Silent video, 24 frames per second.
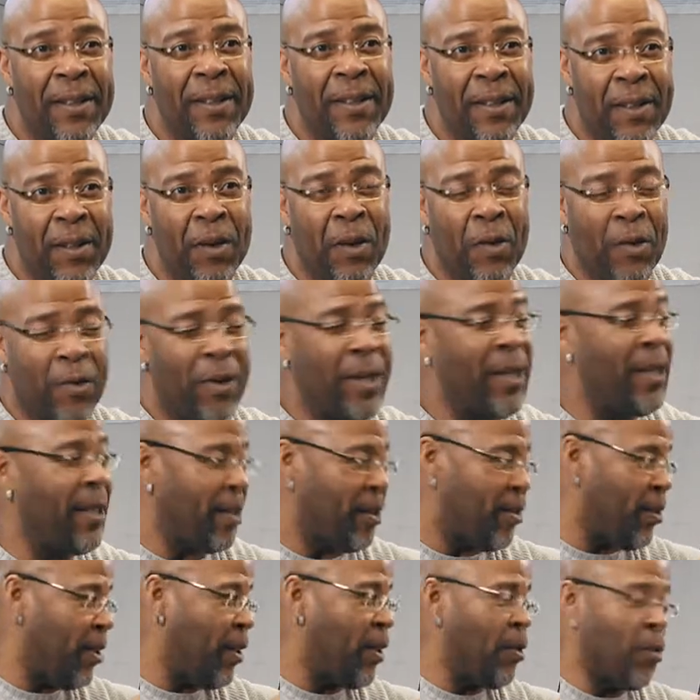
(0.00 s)
You know,
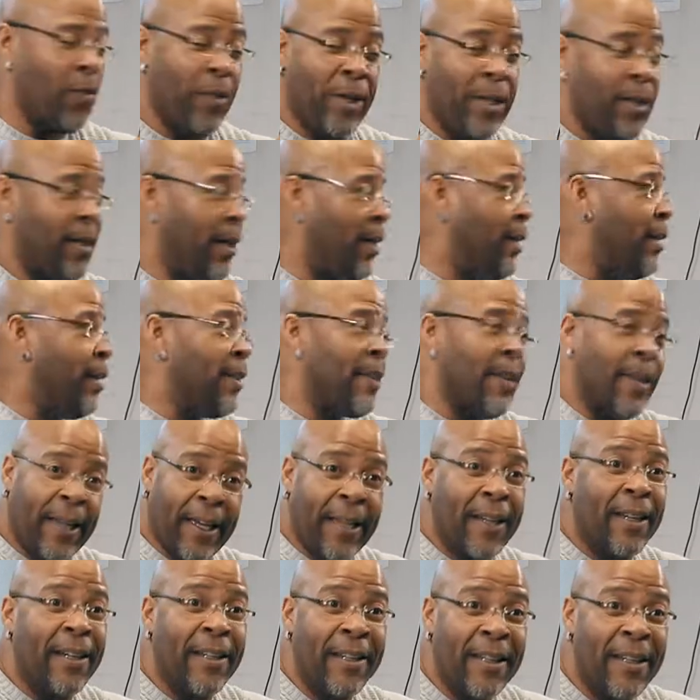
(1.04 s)
reading, she could read
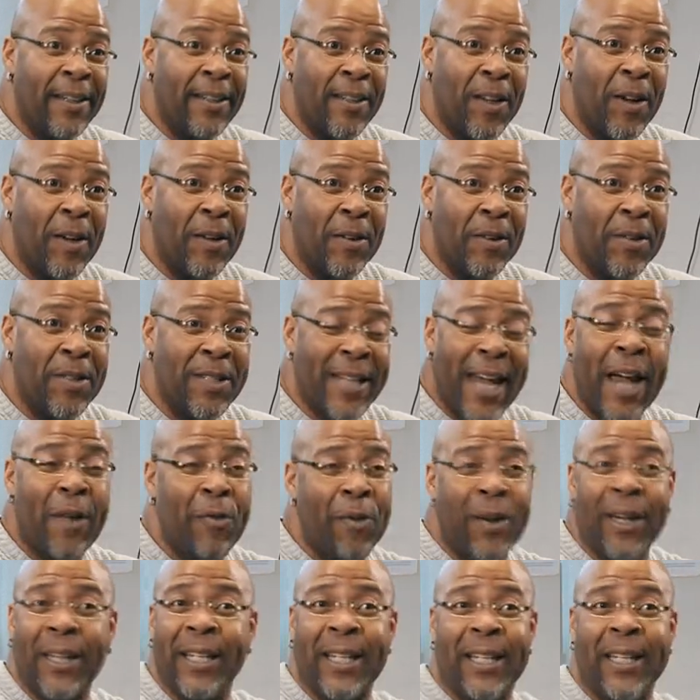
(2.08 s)
anything, you know, sight
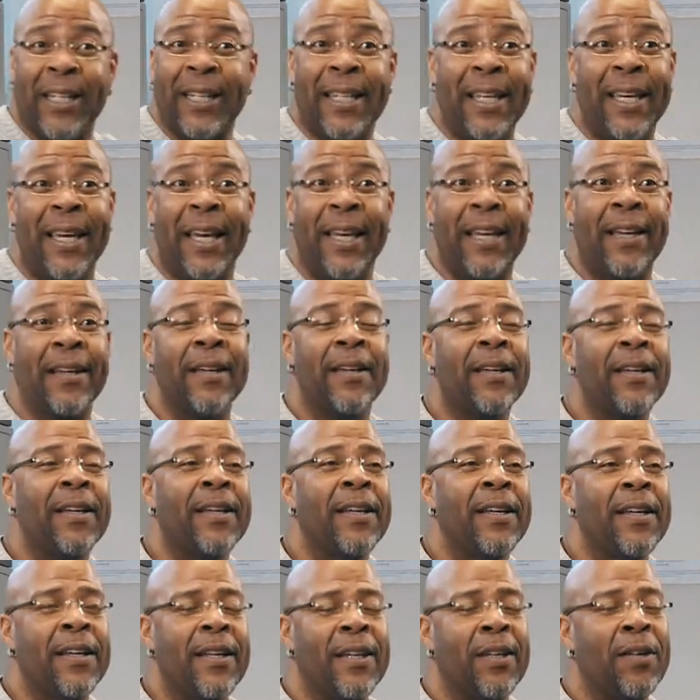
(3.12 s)
read anything,
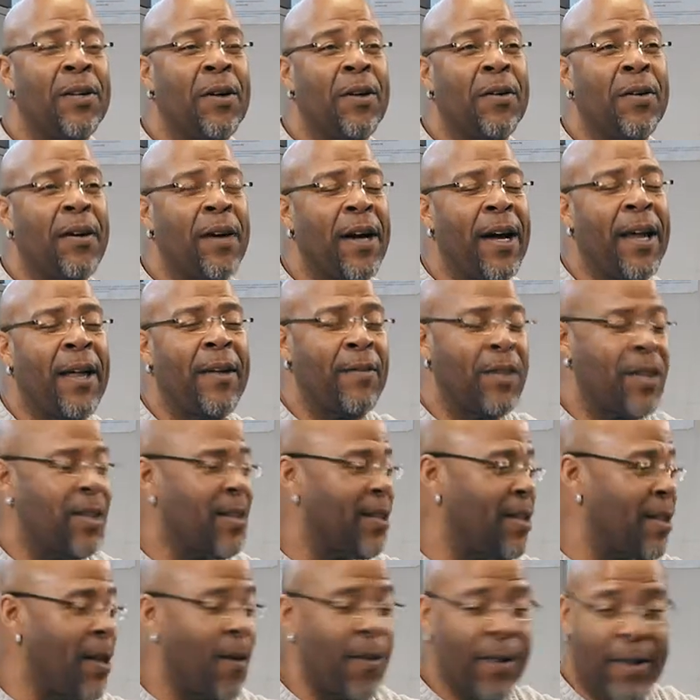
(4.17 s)
you know, and
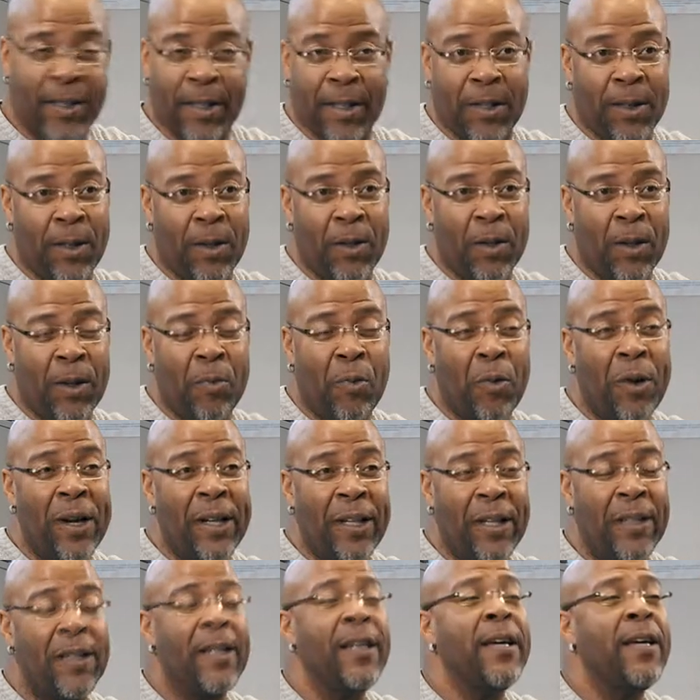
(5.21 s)
just as long as, you know, it
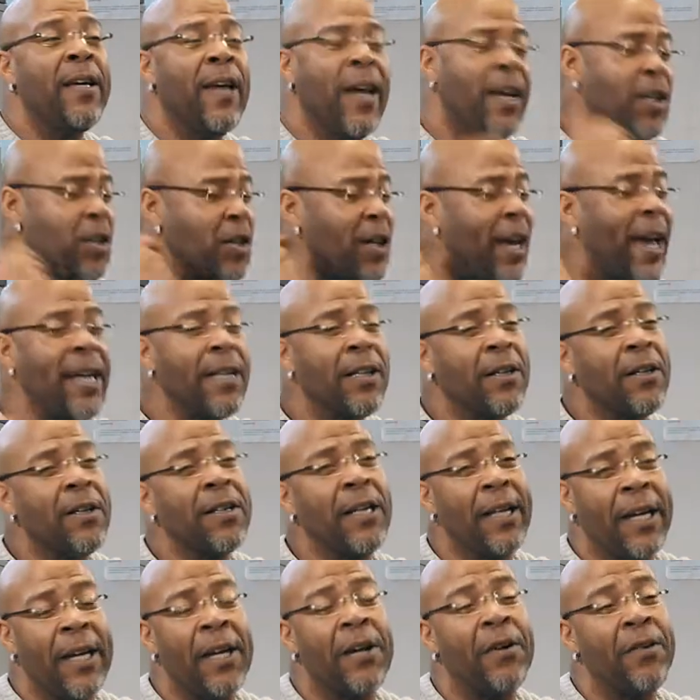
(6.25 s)
printed. And she had a
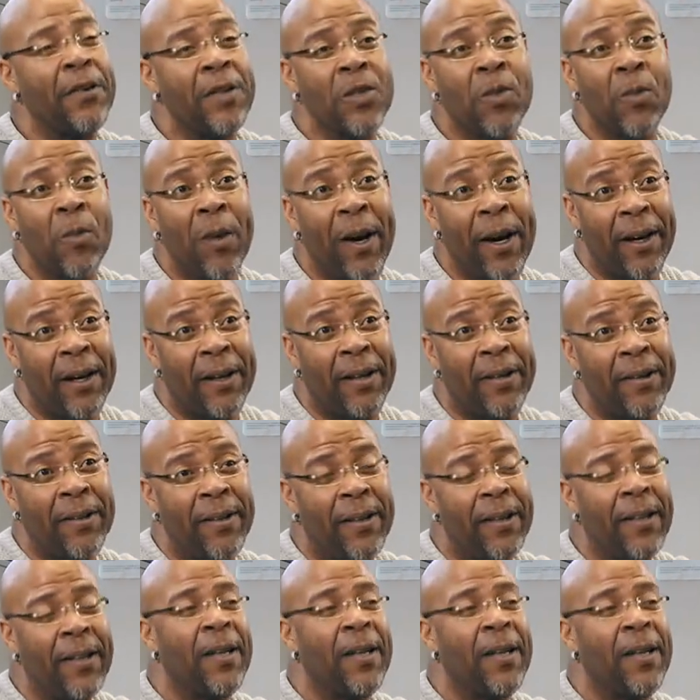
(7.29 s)
good ear as well.